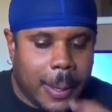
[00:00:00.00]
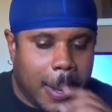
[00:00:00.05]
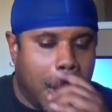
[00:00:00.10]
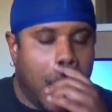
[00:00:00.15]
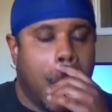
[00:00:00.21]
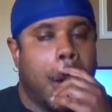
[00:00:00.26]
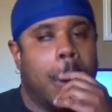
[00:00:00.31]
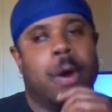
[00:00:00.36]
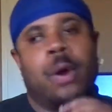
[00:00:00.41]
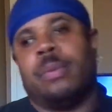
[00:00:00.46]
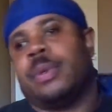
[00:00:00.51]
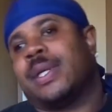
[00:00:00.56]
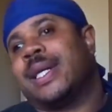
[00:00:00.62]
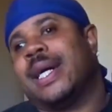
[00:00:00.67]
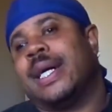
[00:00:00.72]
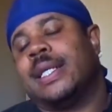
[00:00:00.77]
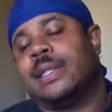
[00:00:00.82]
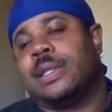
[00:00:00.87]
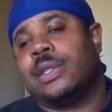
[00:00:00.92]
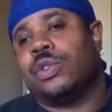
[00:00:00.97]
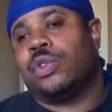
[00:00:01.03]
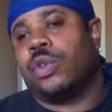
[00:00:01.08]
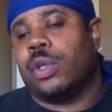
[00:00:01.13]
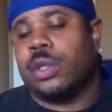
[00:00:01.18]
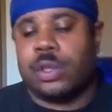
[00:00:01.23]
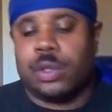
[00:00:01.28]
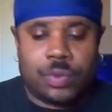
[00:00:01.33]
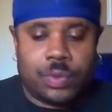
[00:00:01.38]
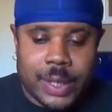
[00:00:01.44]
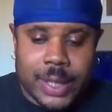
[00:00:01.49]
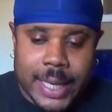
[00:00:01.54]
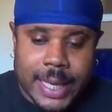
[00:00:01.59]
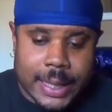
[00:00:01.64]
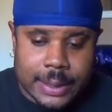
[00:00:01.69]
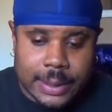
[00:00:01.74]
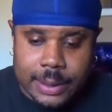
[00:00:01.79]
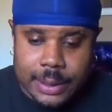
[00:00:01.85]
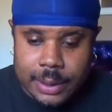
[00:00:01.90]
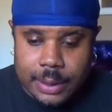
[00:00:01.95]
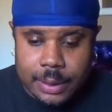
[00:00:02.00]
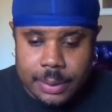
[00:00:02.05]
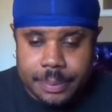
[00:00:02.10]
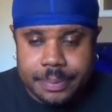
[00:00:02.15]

I hope you guys enjoyed the reaction.